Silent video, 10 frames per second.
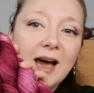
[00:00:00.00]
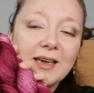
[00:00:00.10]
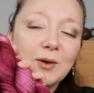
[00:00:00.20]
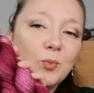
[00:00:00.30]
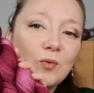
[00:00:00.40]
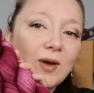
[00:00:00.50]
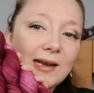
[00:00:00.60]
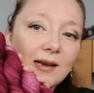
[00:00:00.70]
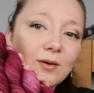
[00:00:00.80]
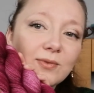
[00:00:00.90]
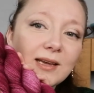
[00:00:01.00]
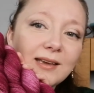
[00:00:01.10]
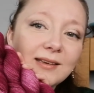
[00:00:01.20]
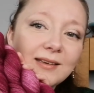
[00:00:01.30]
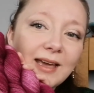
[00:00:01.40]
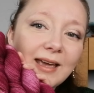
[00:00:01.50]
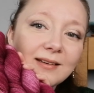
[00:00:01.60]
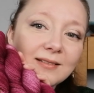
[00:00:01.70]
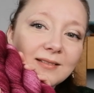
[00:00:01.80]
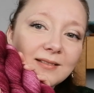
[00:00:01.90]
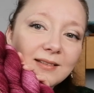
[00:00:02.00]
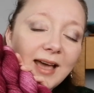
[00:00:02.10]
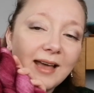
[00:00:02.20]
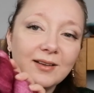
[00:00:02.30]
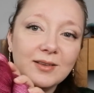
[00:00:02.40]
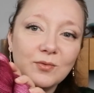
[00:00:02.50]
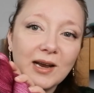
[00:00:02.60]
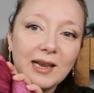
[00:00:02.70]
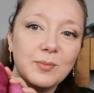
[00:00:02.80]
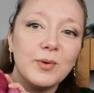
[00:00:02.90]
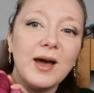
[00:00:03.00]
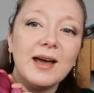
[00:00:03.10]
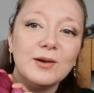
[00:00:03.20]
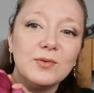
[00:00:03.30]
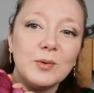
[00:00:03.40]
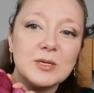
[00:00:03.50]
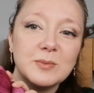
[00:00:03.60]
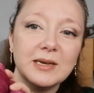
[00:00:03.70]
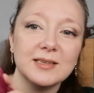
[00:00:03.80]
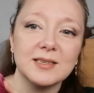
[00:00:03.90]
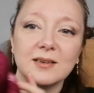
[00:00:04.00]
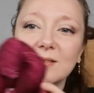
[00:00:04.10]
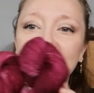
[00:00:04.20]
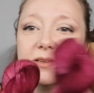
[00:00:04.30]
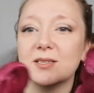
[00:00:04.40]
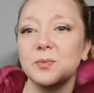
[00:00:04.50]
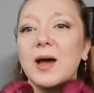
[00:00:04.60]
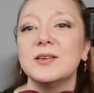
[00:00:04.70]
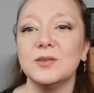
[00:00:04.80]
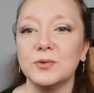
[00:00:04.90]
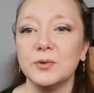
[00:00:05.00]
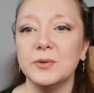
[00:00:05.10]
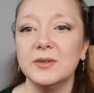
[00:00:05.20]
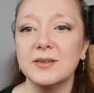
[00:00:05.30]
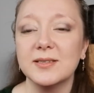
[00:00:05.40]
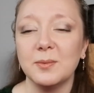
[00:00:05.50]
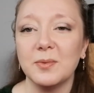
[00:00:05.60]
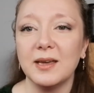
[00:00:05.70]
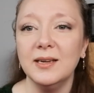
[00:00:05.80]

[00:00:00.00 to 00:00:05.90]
and it would be really lovely in anything really, but how lovely would it be as a sweater or something.